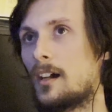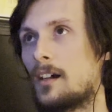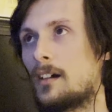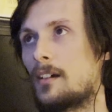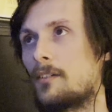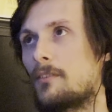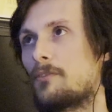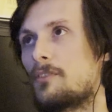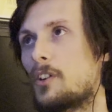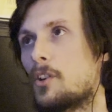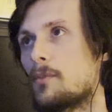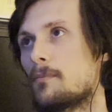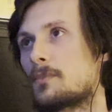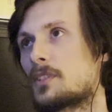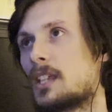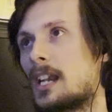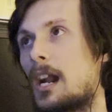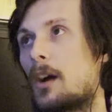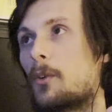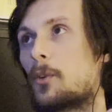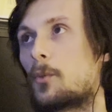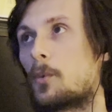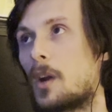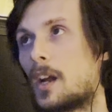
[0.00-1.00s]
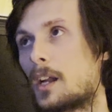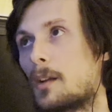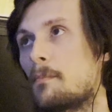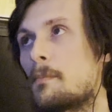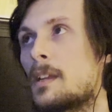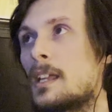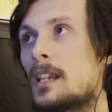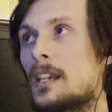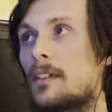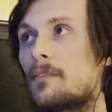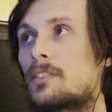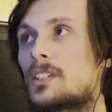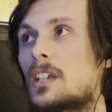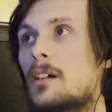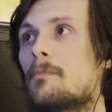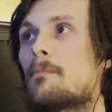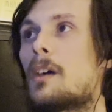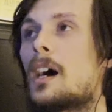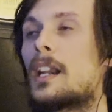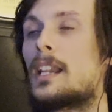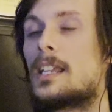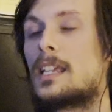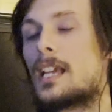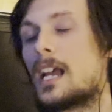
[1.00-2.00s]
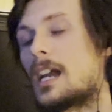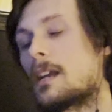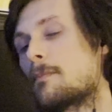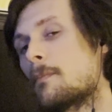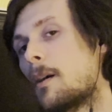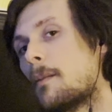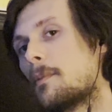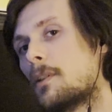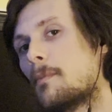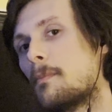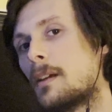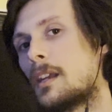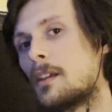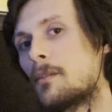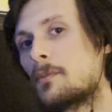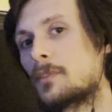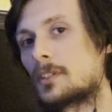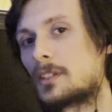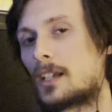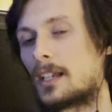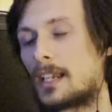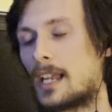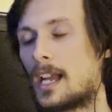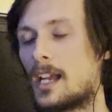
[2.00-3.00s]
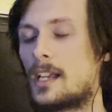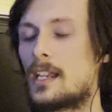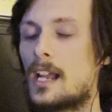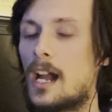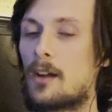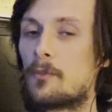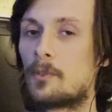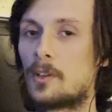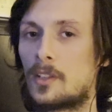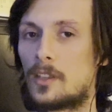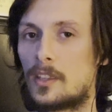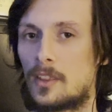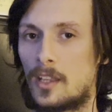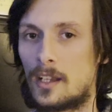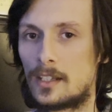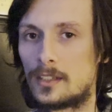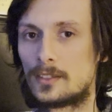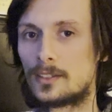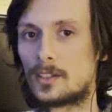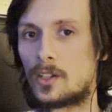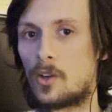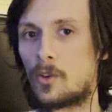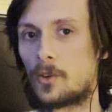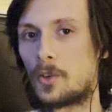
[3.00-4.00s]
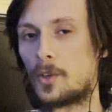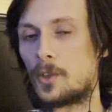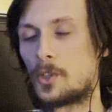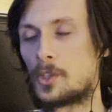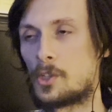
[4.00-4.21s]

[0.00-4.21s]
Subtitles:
Films that I would recommend if somebody came up to me and was like, hey, I really like Stalker.